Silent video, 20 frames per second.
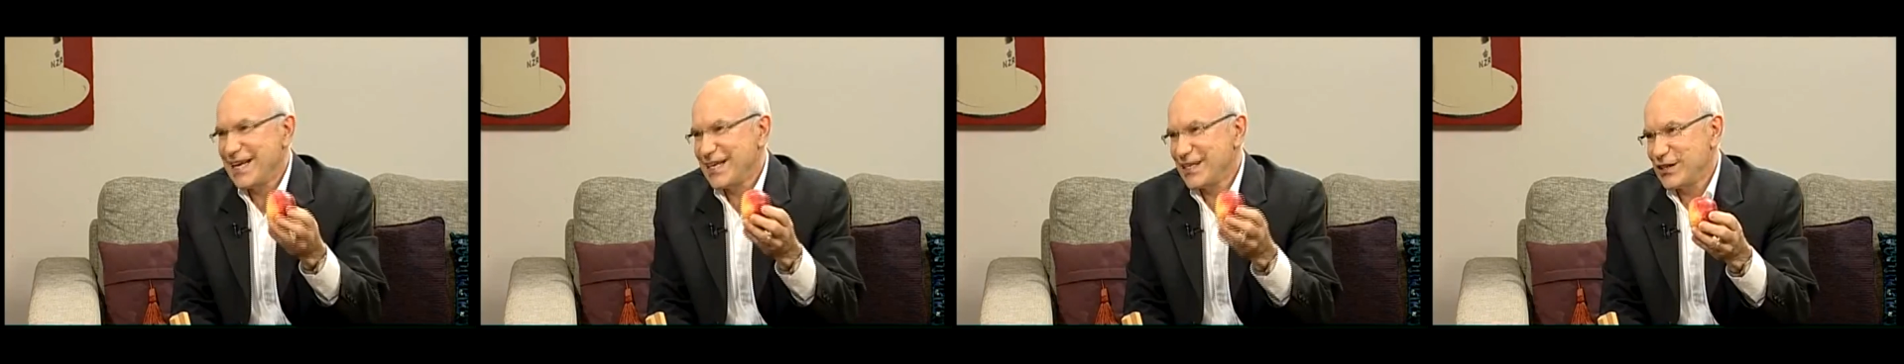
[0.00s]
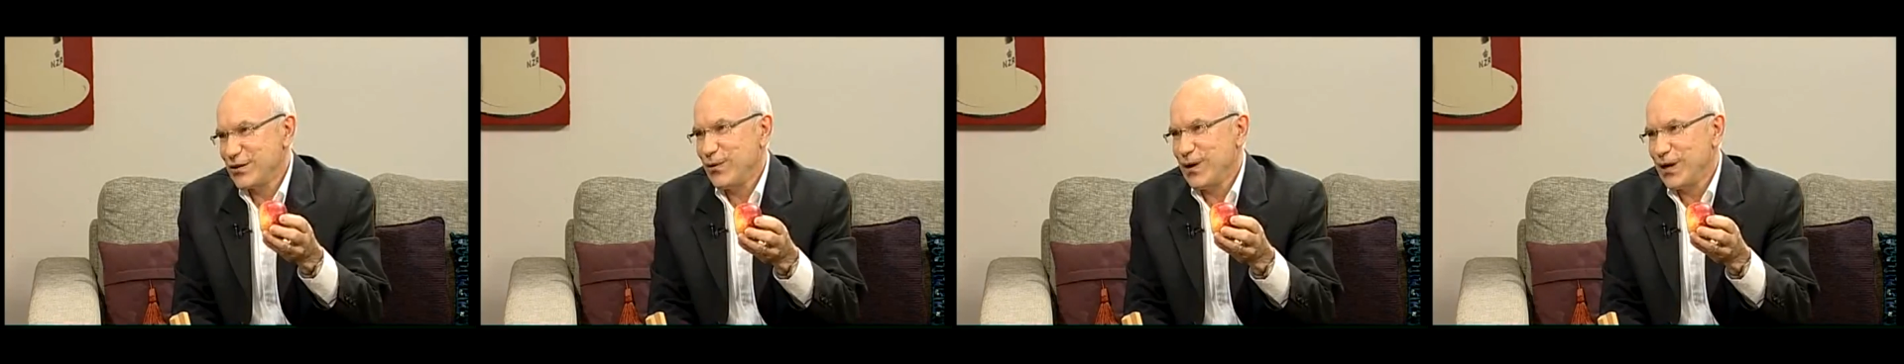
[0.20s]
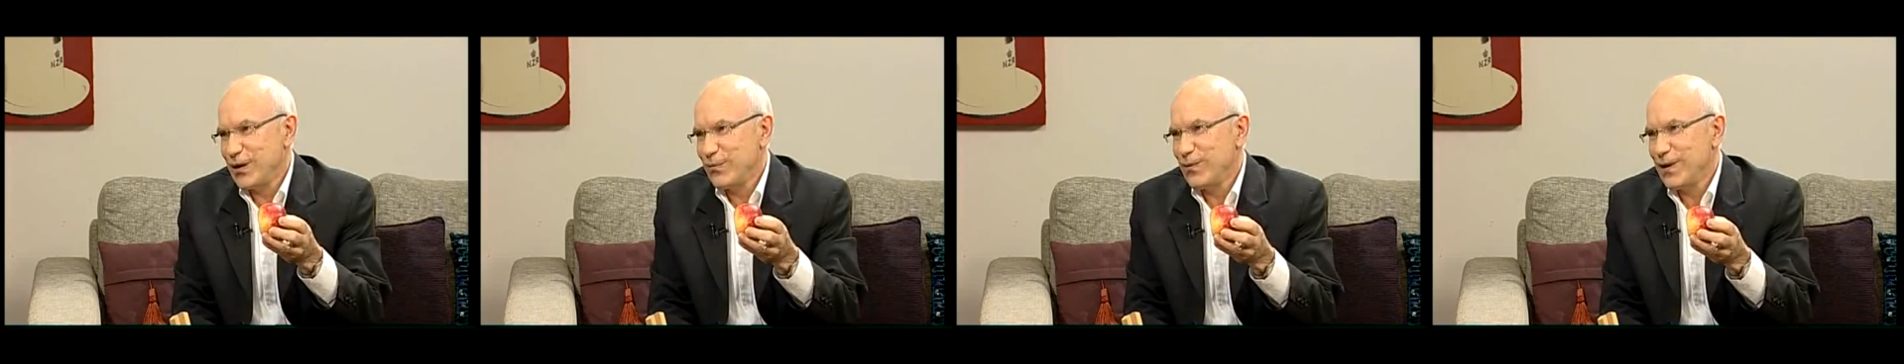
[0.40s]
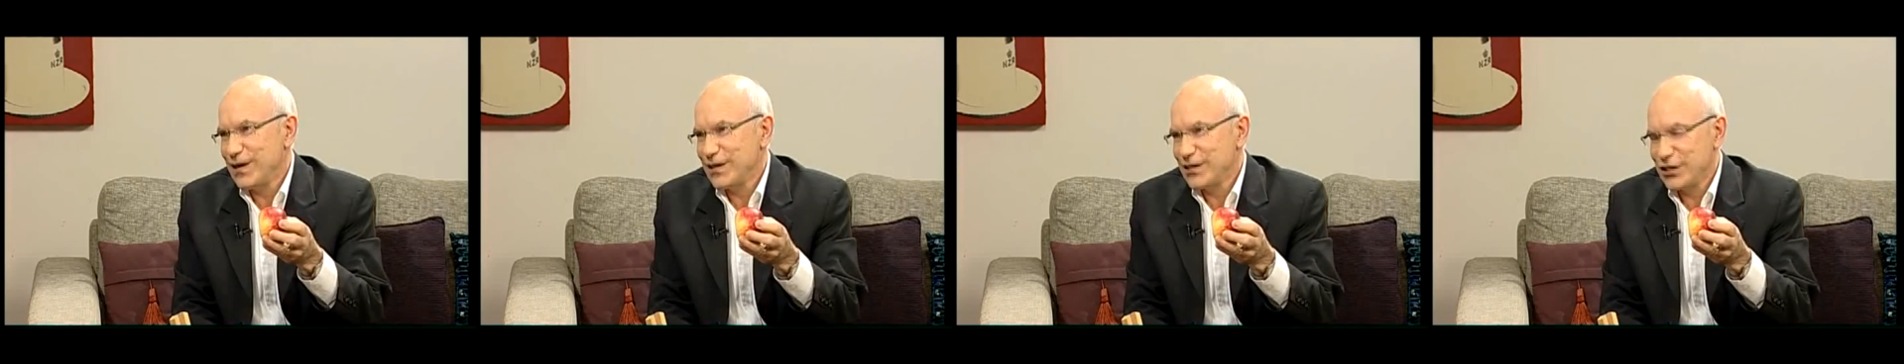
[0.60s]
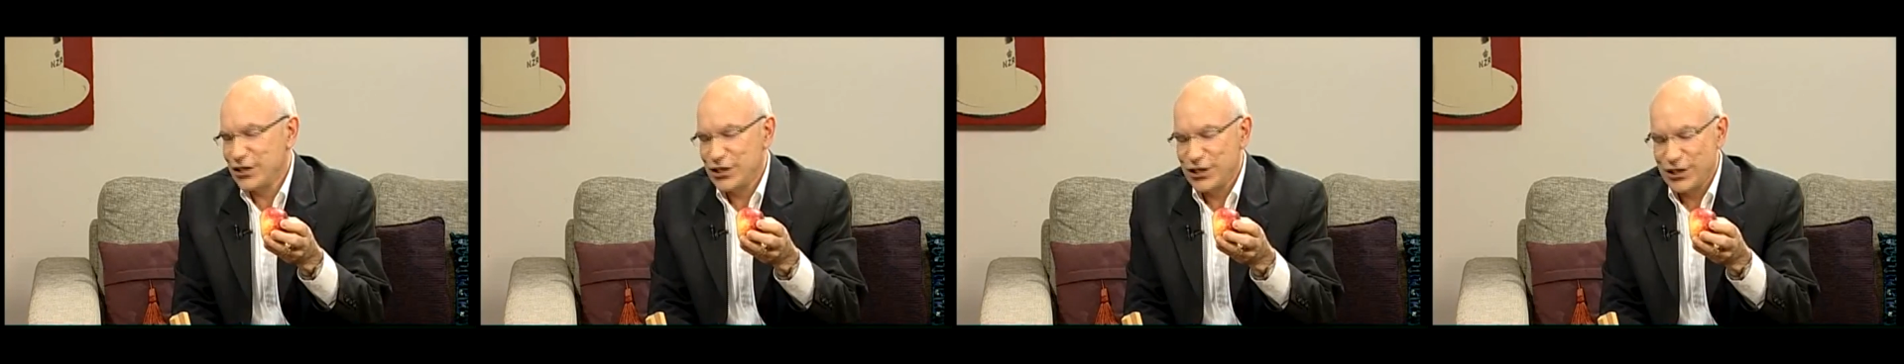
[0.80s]
takes quite a while
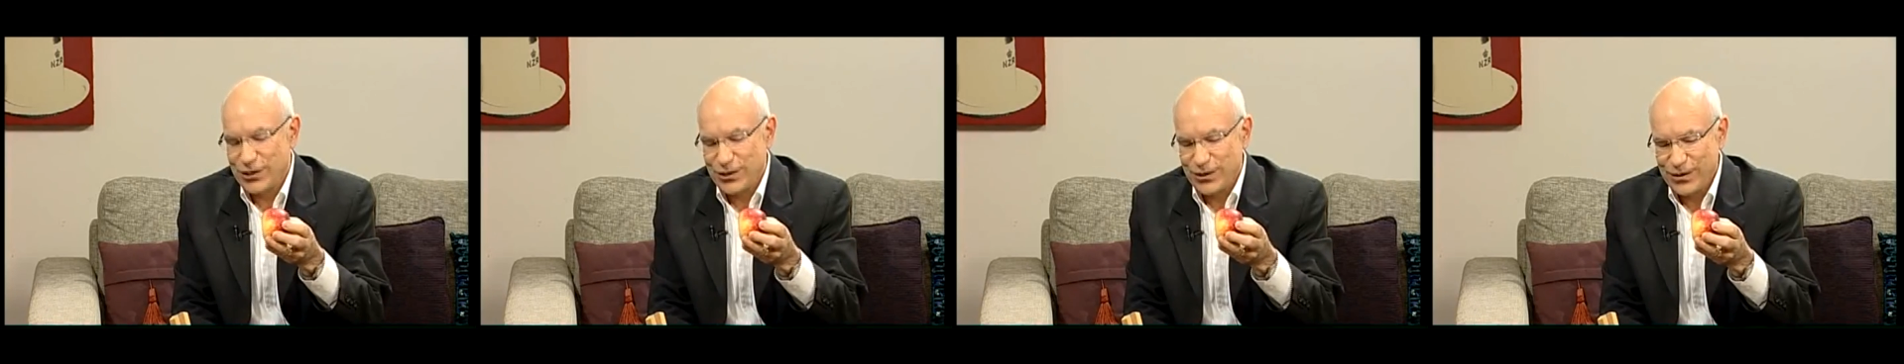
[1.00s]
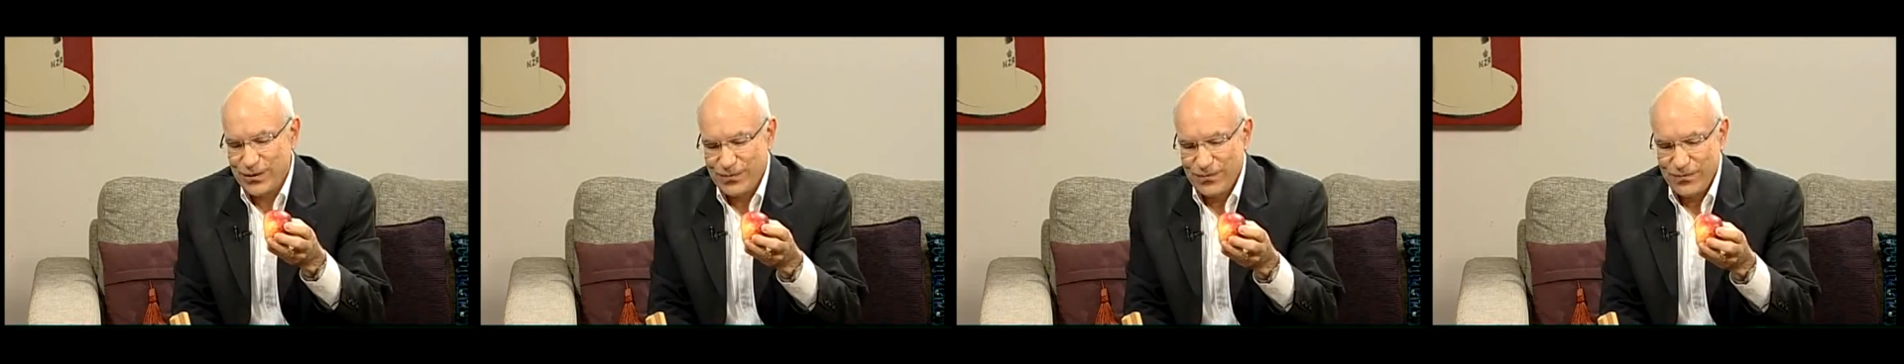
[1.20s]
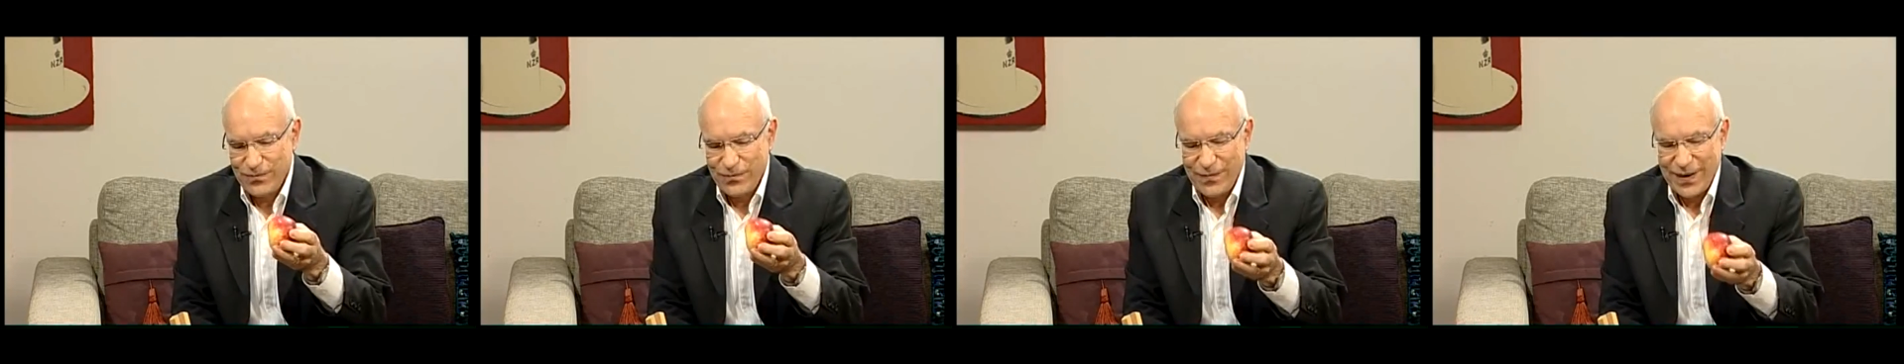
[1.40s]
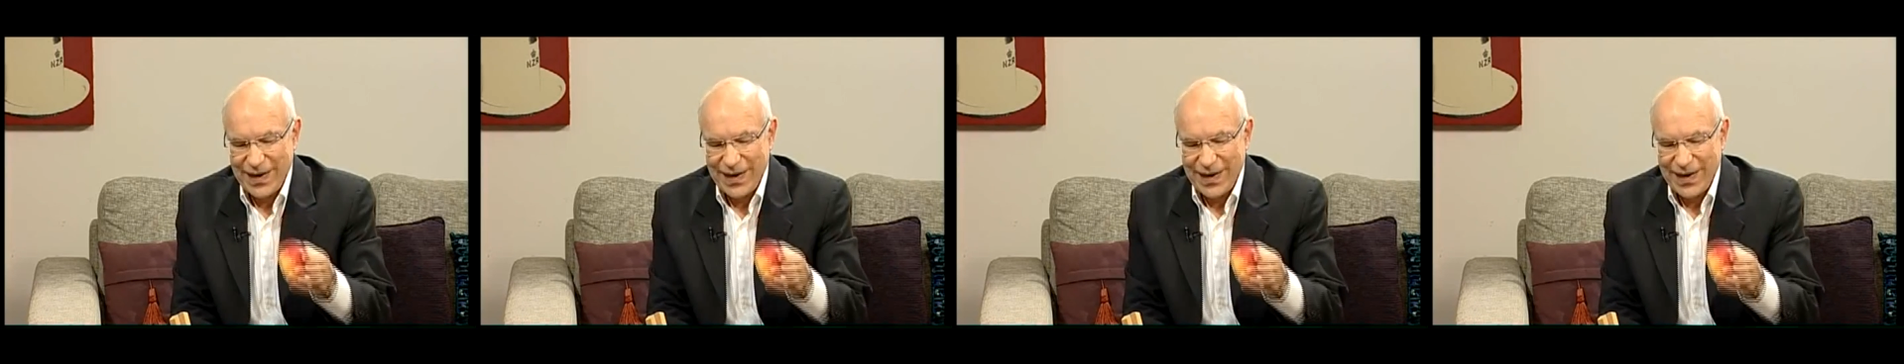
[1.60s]
to chew,